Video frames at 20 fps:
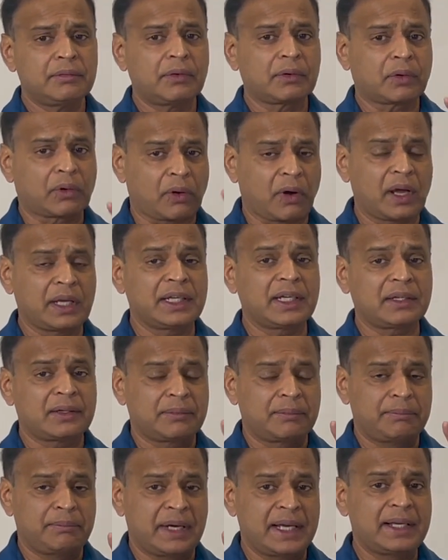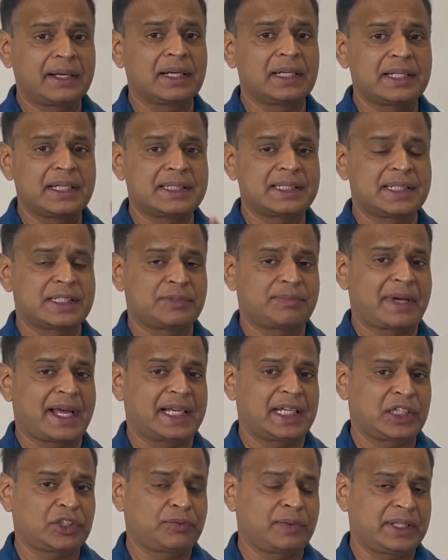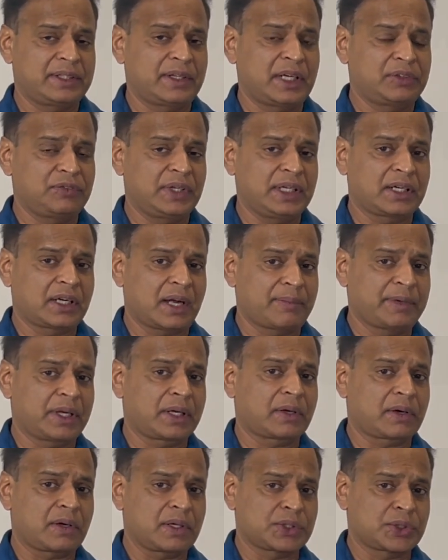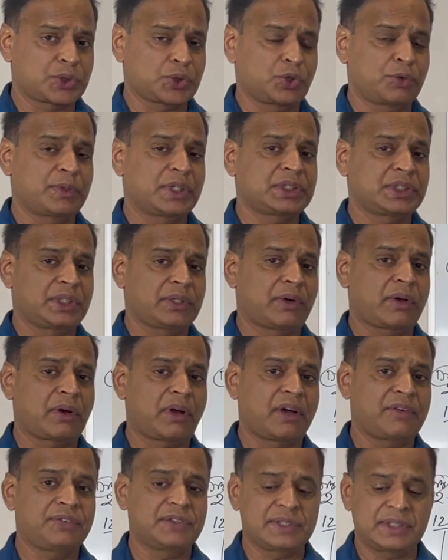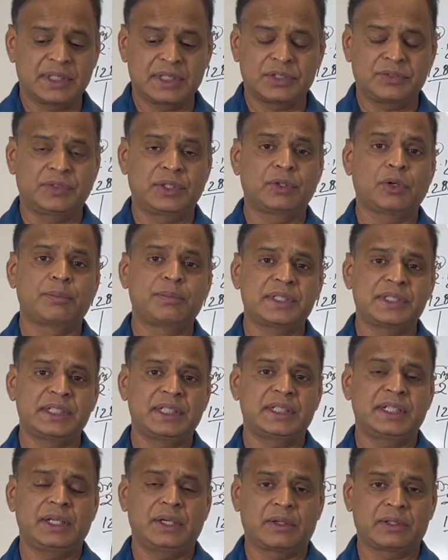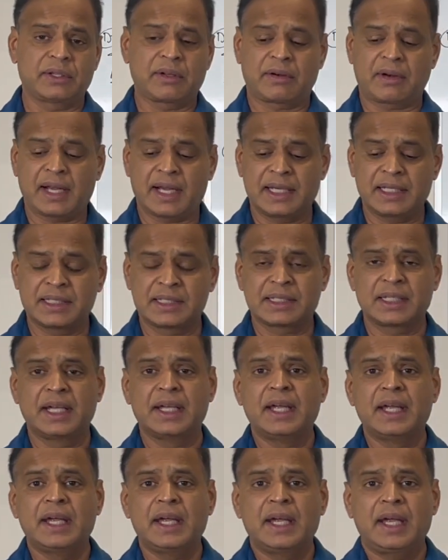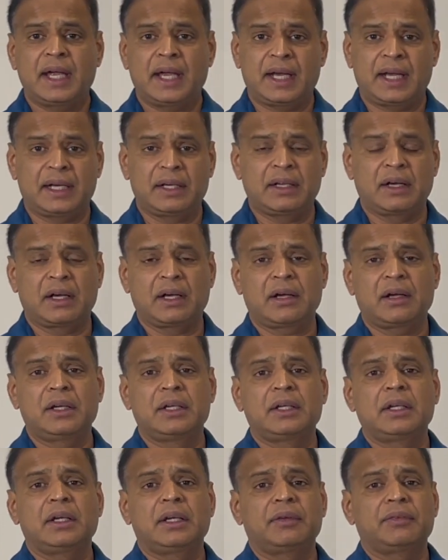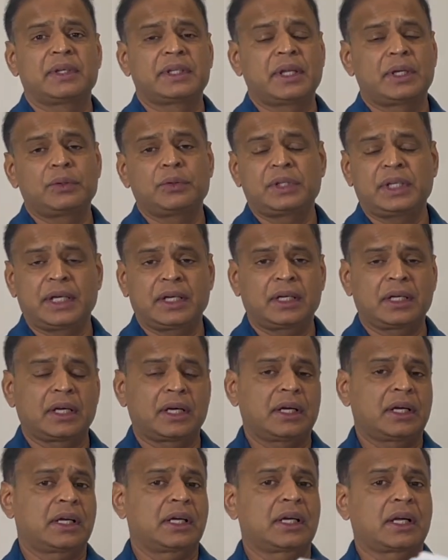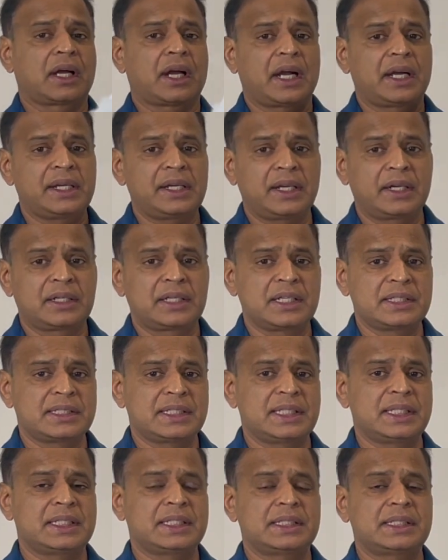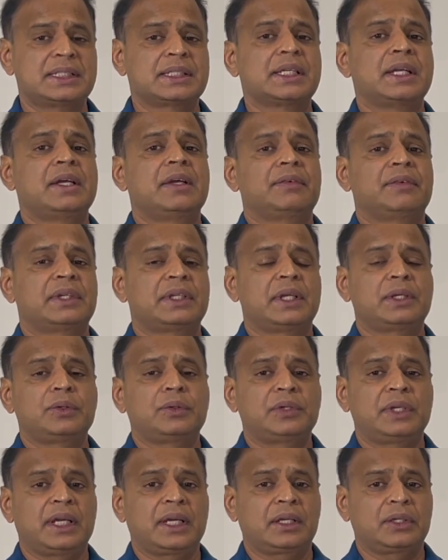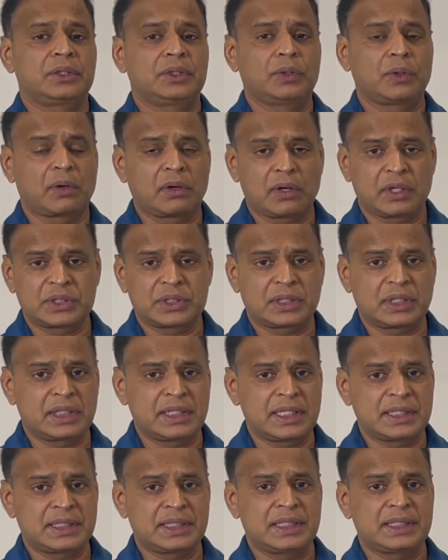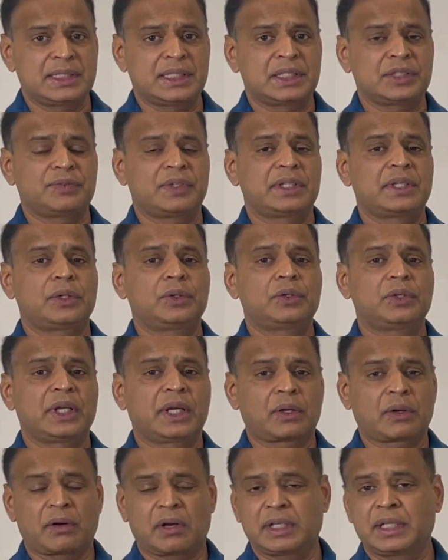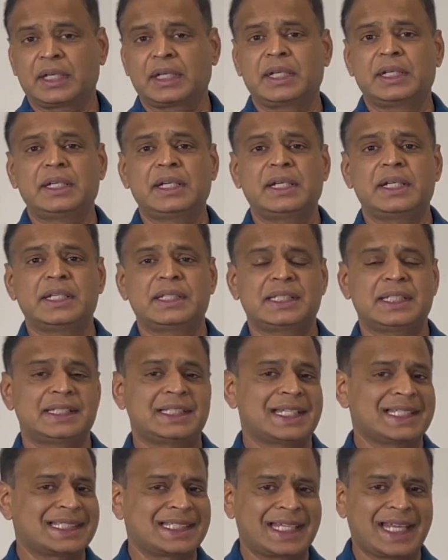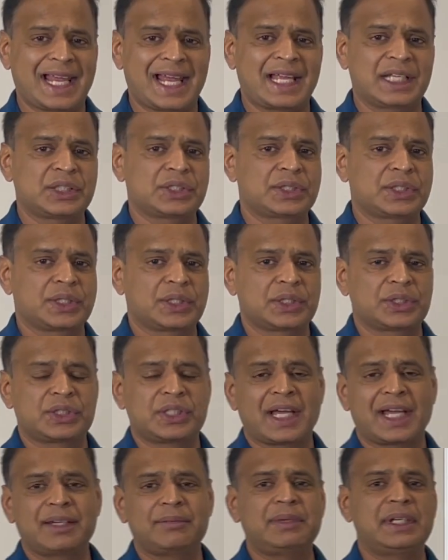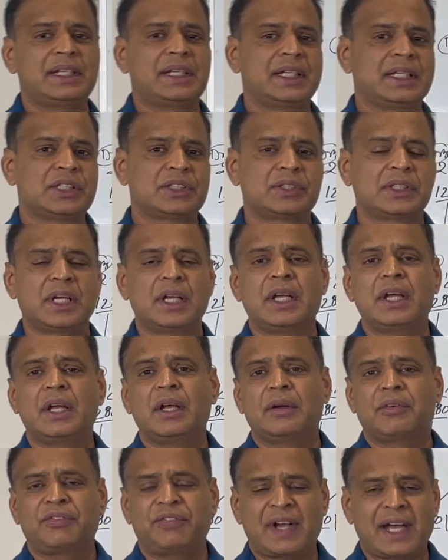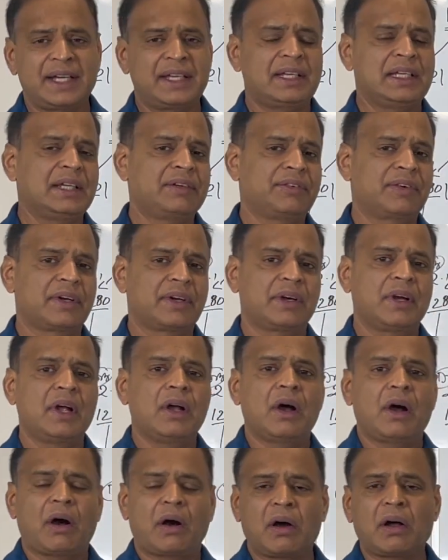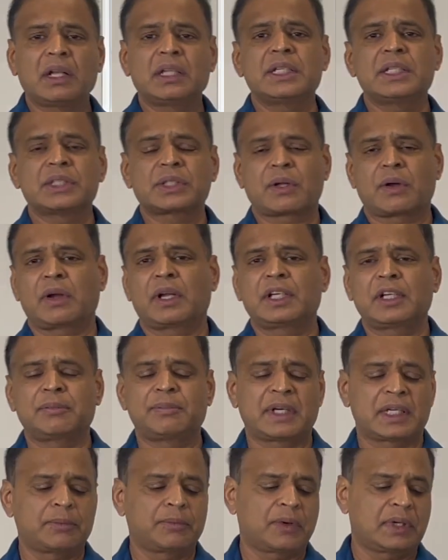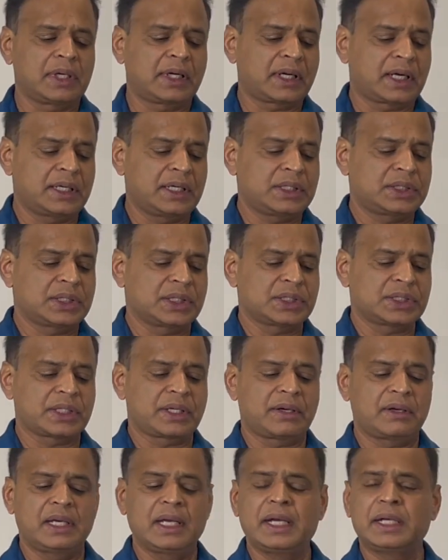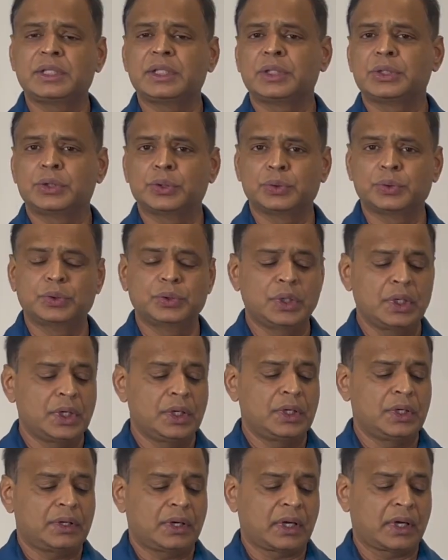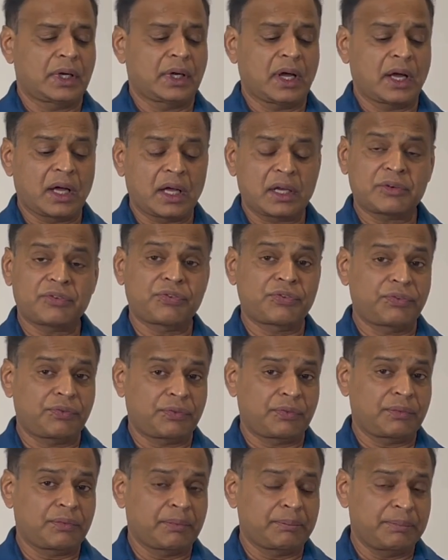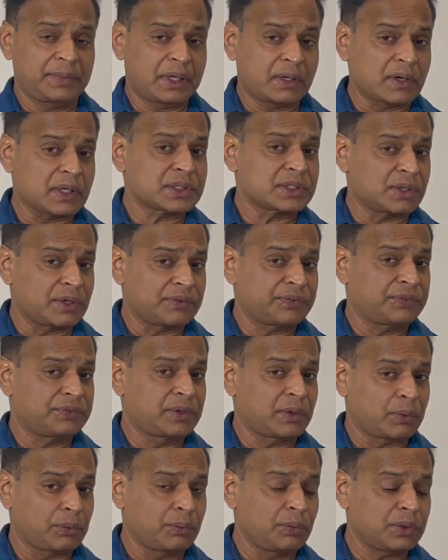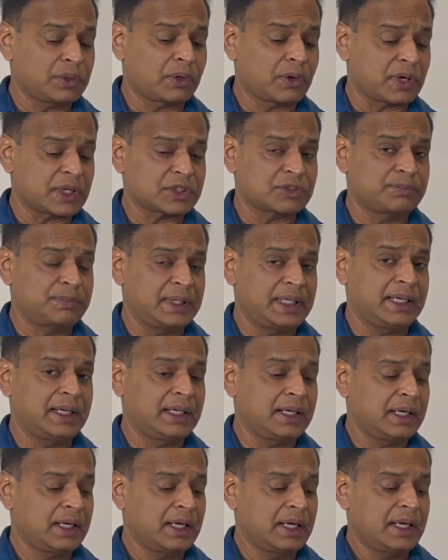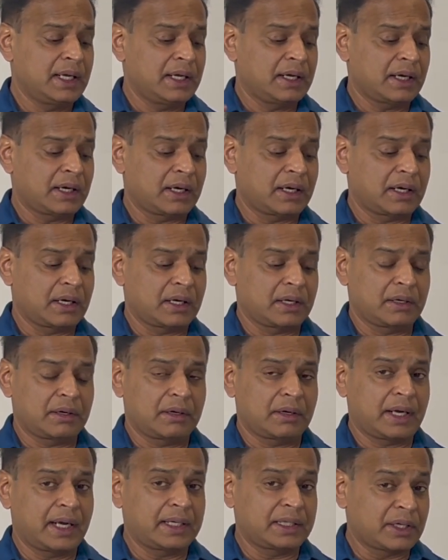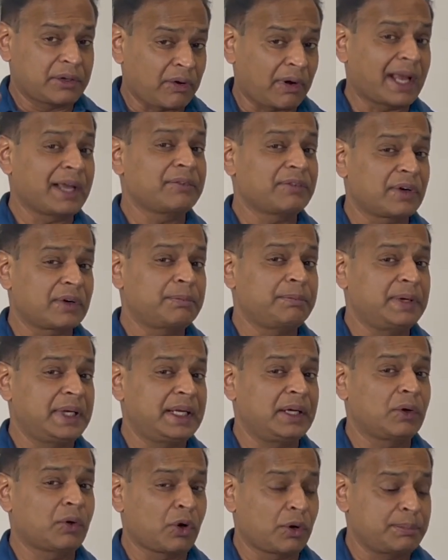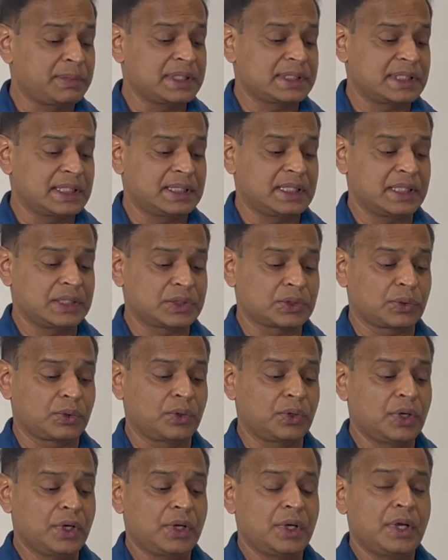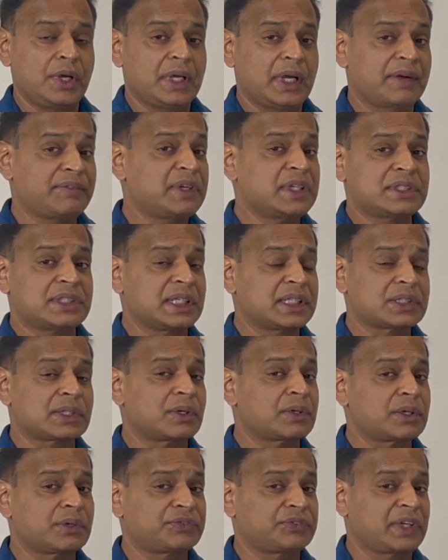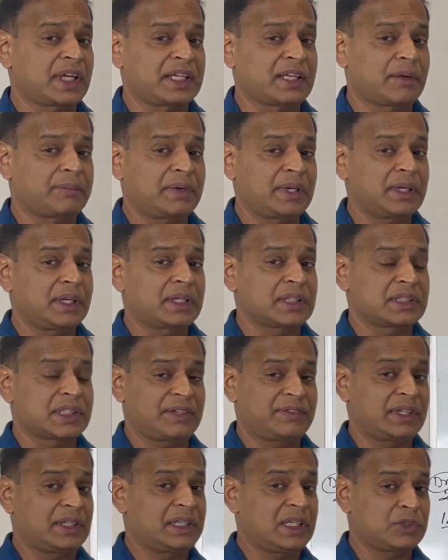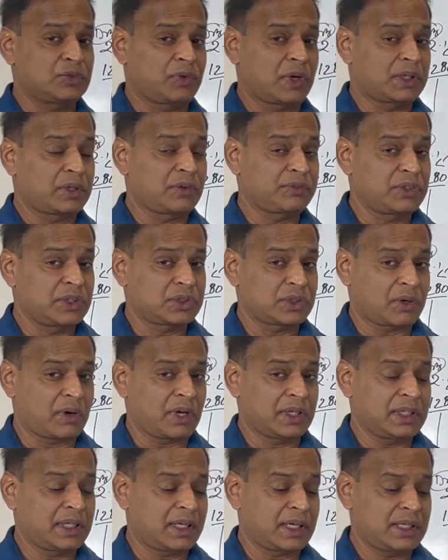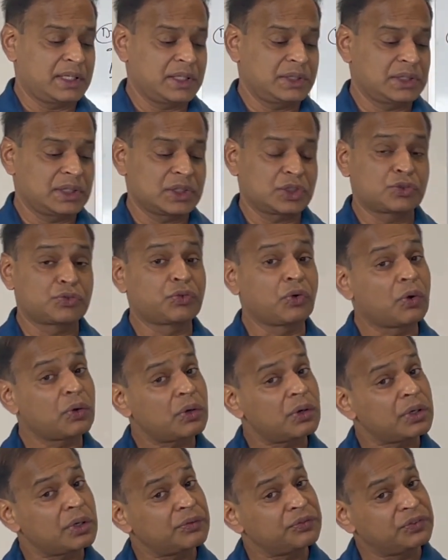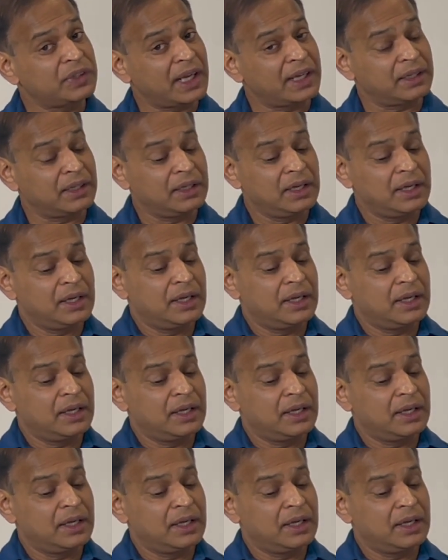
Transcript: chronic medical disease management that we come across so much in our offices, with obesity on the rise. And whether you take cardiac disease, whether you take neurological diseases, whether you take chronic kidney diseases, cancers, diabetes, fatty liver, all these chronic metabolic conditions are related to, because of the root cause being and the driver being obesity. So every 6 out of 10 Americans have at least one of these chronic conditions. 4 out of 10